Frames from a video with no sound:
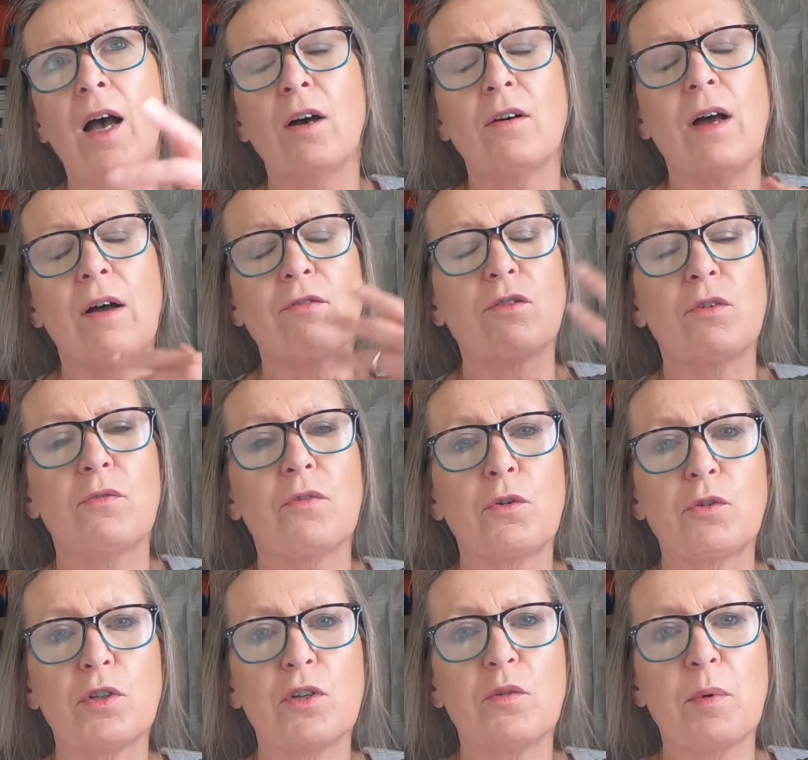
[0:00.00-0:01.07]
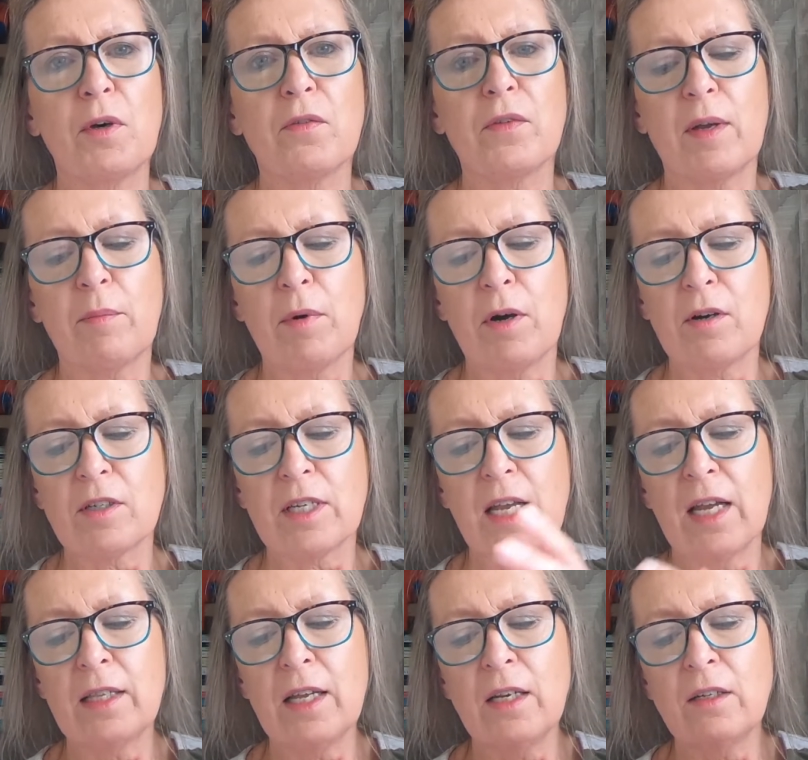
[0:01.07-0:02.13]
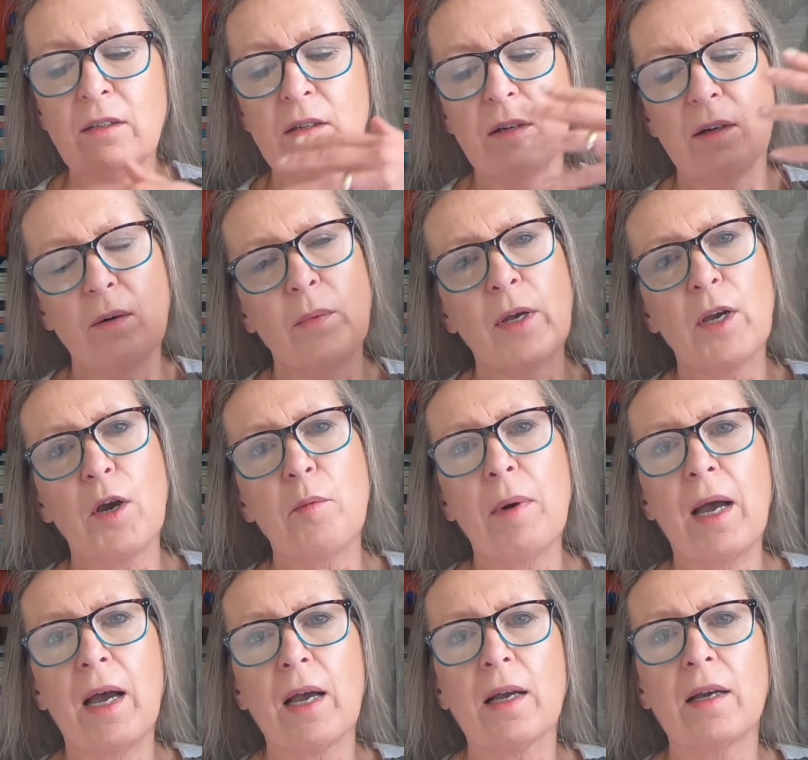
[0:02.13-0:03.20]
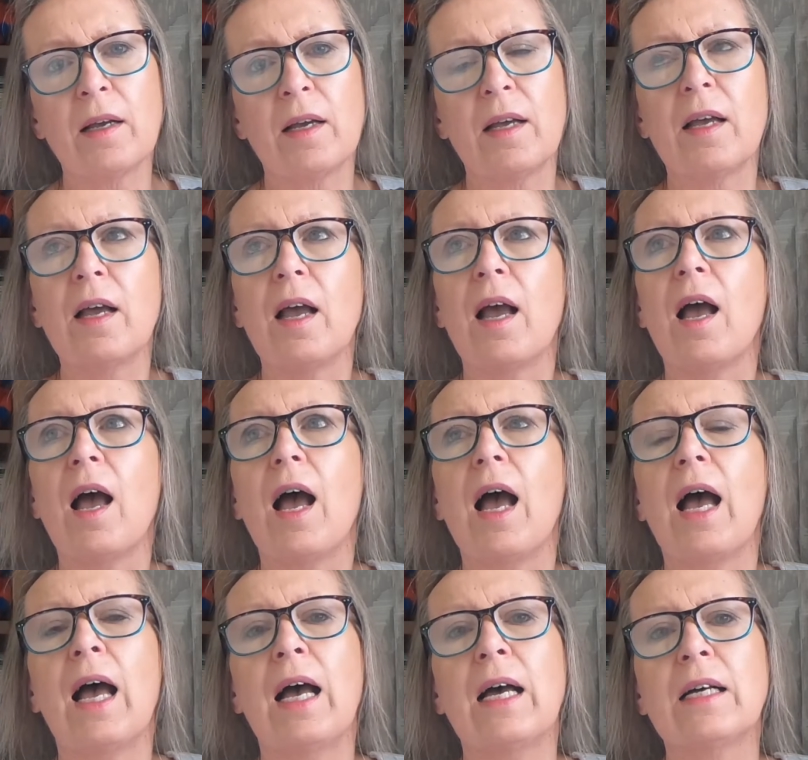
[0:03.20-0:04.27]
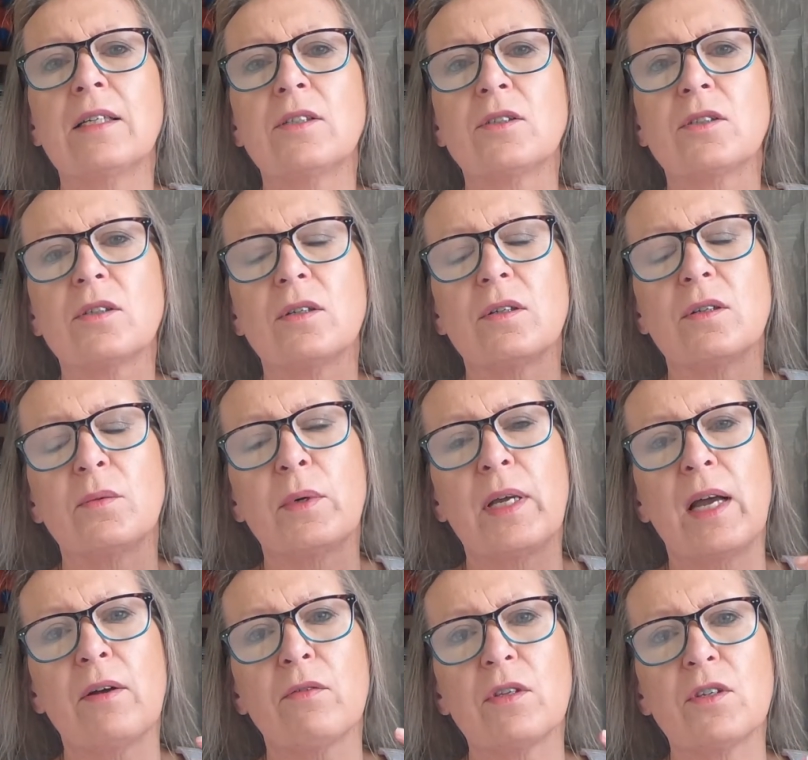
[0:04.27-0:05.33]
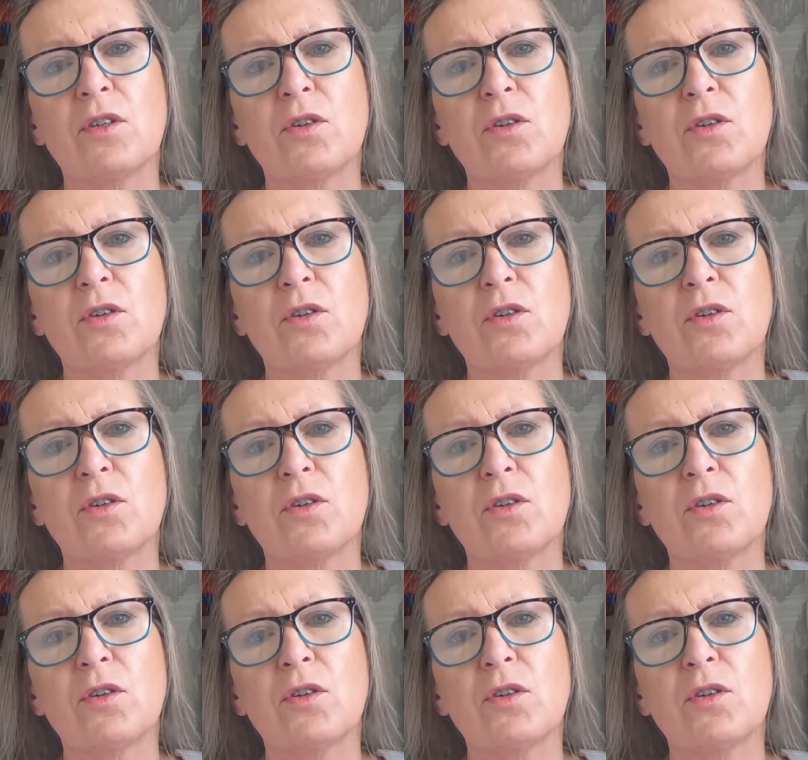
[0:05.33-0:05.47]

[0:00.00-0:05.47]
after her 40th birthday party. And then we go back and we have the